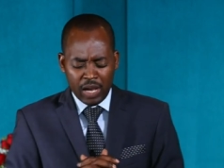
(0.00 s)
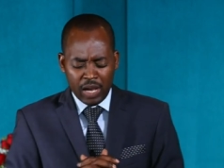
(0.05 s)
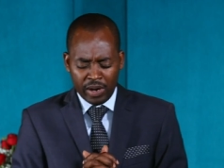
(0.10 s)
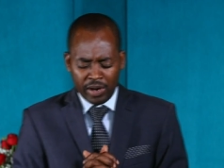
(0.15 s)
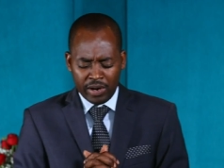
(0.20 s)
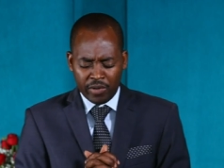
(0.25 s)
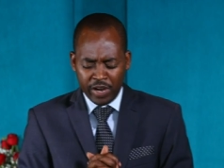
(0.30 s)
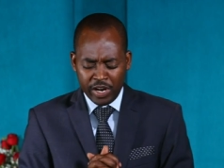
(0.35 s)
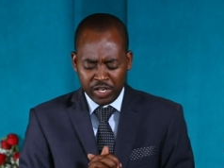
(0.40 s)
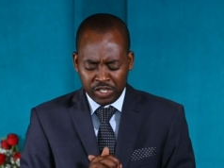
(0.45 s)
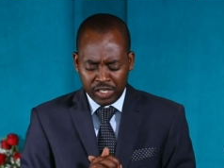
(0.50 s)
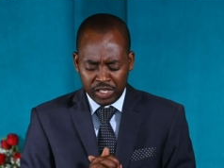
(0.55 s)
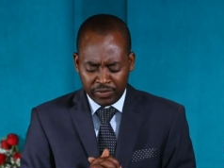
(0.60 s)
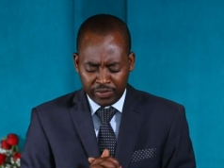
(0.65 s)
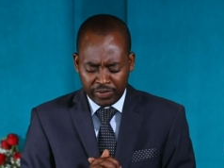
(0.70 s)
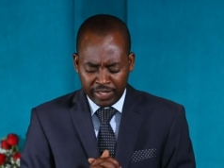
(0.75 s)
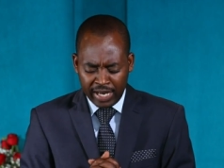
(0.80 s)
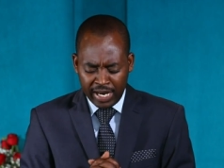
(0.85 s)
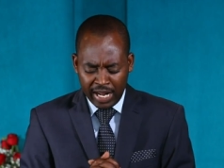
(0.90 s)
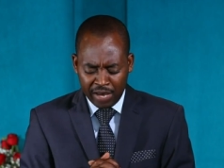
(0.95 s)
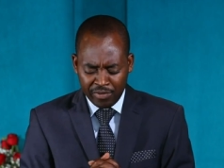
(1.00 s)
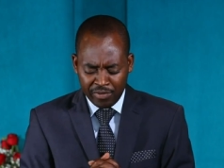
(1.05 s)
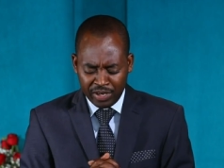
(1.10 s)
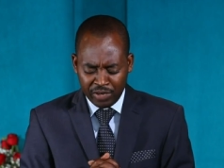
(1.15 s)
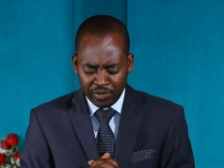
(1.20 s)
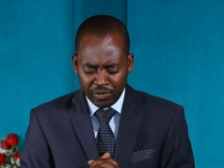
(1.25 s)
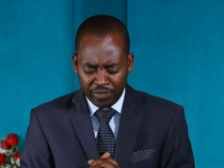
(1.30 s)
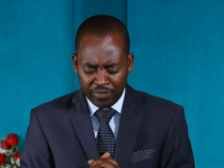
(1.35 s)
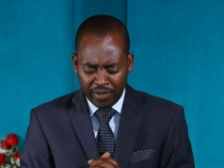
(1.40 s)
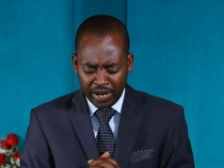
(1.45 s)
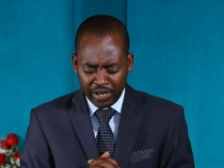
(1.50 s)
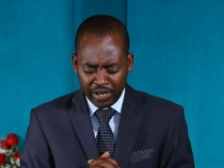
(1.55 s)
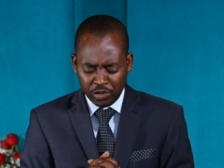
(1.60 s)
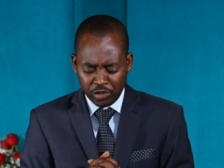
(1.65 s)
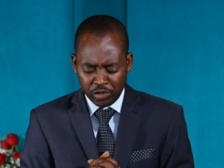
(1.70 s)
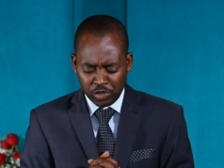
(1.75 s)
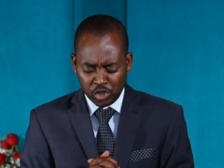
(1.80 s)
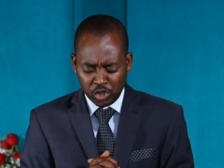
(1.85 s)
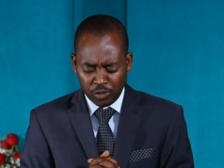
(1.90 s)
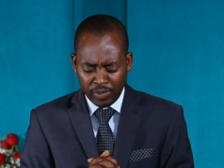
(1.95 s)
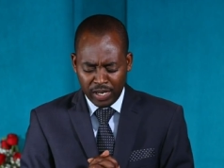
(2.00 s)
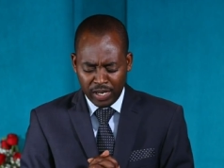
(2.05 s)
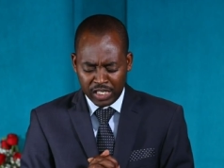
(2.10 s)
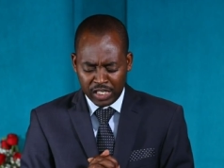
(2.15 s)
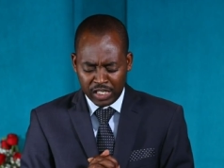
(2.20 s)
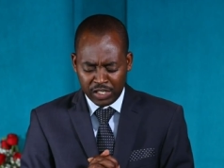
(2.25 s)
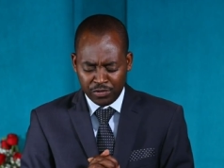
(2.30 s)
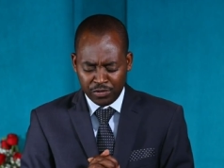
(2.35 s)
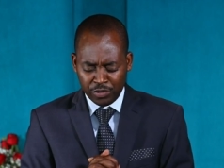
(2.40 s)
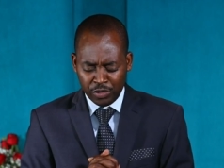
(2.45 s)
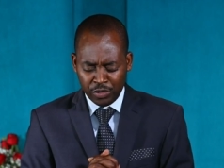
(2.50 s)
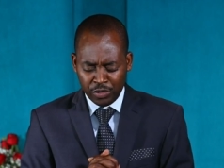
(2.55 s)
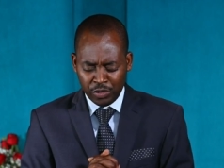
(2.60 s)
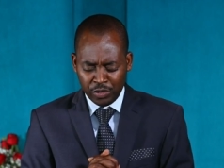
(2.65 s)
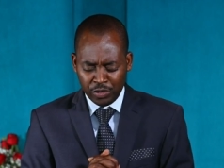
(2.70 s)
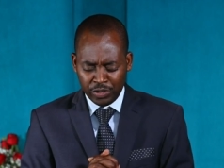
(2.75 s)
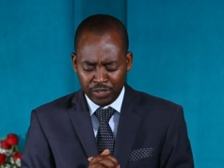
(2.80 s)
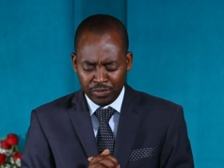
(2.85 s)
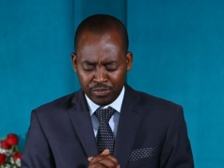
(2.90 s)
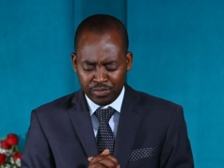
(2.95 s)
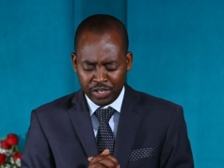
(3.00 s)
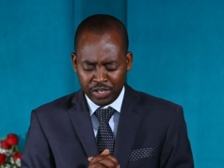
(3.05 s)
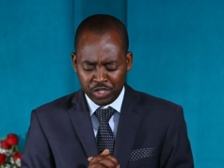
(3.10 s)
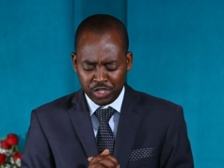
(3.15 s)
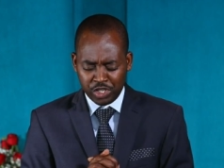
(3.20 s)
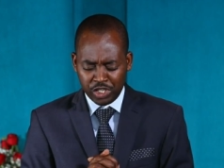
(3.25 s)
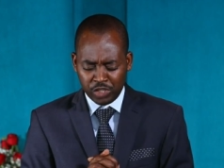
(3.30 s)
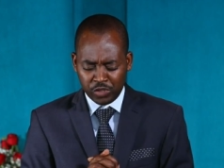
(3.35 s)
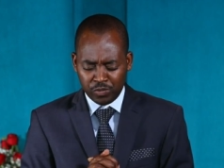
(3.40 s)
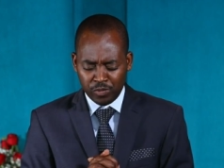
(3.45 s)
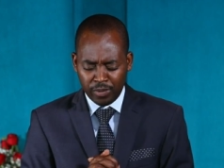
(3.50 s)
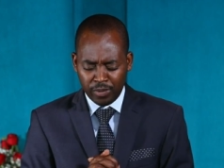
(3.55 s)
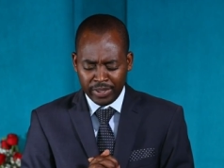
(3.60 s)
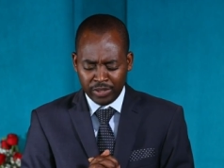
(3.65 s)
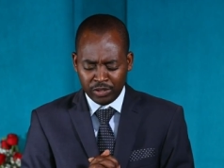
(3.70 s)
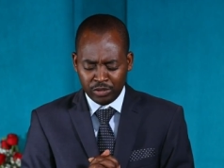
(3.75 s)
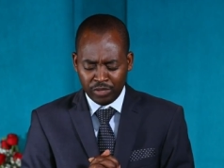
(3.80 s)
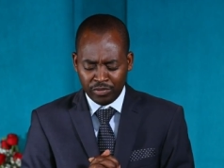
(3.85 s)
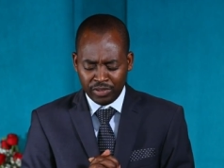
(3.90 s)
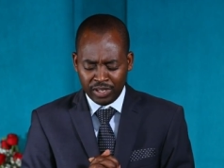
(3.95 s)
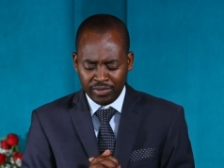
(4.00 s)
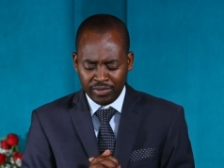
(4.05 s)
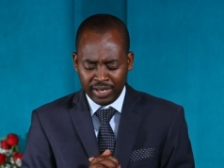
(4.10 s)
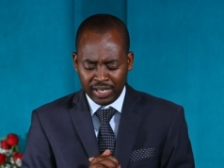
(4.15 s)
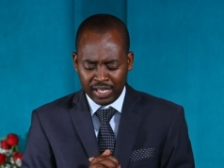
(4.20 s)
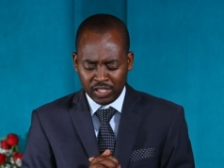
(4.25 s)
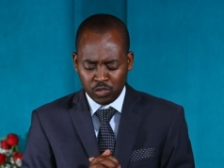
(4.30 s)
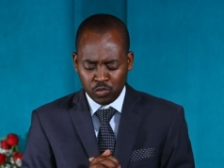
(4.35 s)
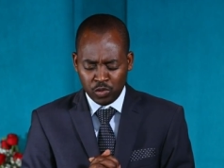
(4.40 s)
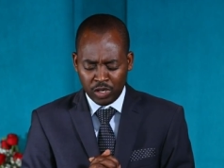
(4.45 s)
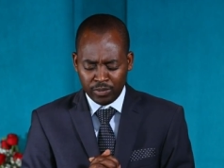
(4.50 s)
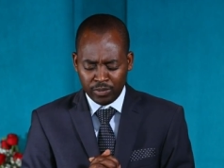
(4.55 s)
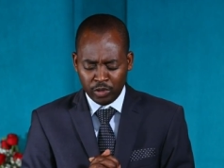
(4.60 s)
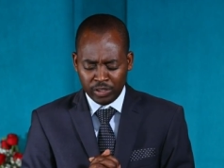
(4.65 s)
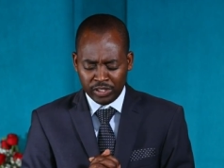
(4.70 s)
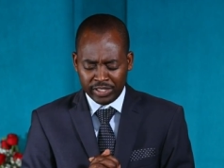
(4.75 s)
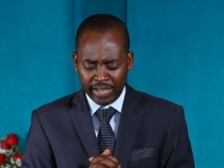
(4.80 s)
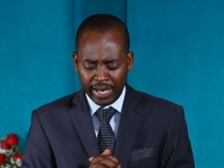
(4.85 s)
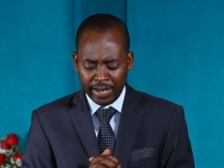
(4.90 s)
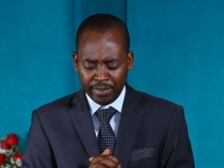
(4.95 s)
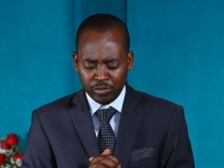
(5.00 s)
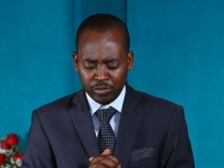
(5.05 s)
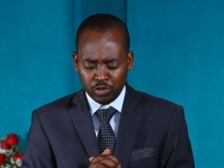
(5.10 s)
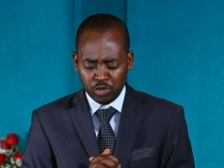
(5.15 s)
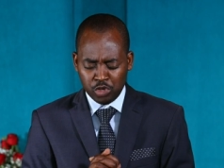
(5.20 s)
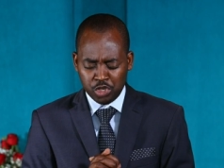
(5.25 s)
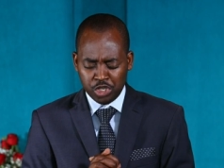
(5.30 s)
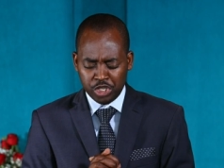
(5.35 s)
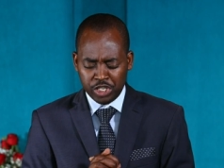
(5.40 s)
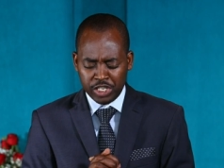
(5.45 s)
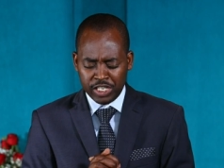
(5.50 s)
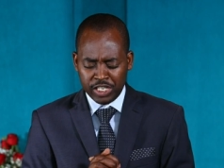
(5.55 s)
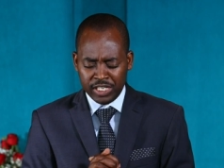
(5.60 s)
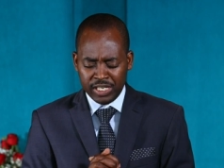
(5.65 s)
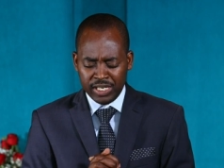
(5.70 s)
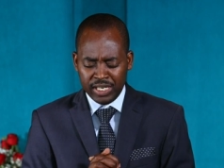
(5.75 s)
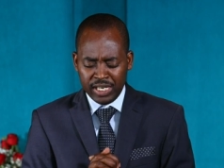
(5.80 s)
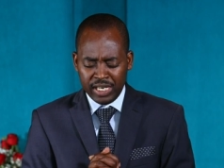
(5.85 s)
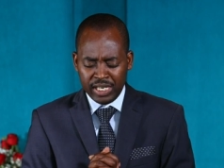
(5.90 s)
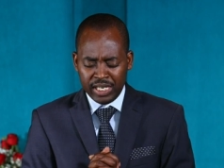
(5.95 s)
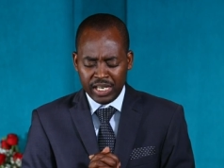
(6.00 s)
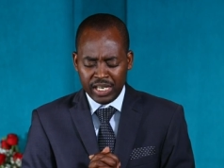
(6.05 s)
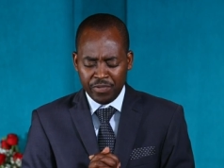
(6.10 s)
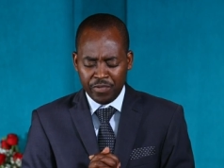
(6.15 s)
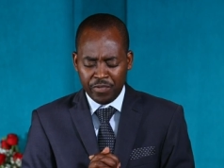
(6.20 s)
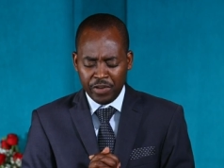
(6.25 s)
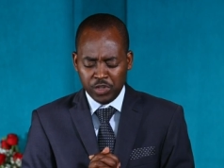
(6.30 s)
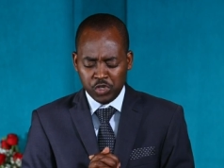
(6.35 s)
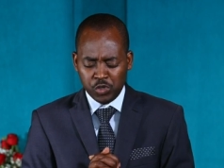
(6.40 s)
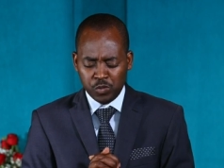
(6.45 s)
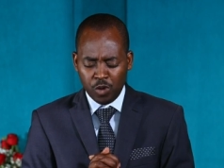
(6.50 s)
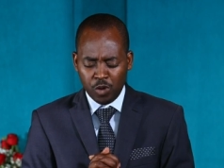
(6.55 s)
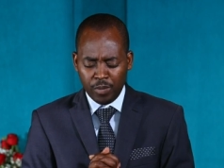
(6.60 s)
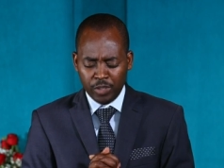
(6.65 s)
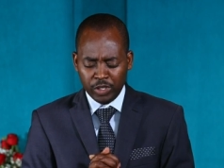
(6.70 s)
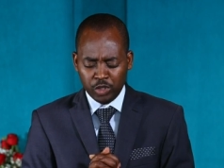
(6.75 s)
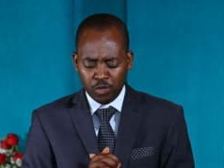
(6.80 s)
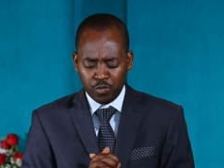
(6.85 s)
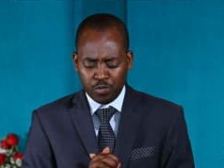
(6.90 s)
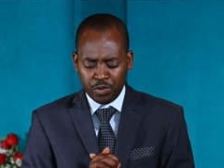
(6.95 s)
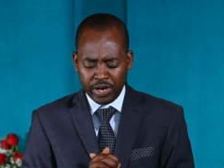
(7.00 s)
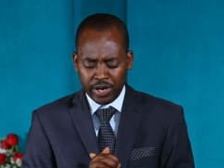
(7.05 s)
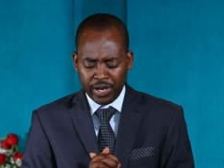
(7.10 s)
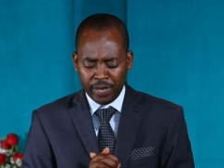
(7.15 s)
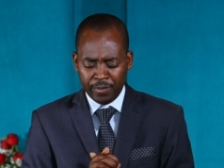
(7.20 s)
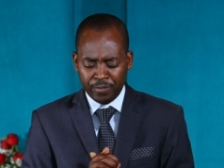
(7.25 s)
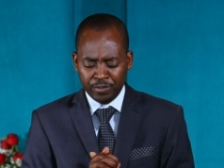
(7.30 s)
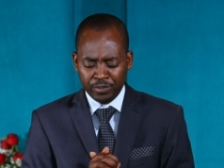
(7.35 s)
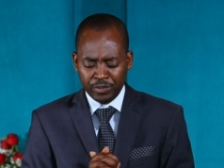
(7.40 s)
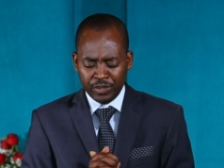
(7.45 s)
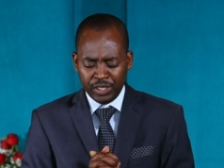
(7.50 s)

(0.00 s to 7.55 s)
Our gracious Father in heaven, we thank you so much for the precious moment you have given us one more time to share in this moment of prayer.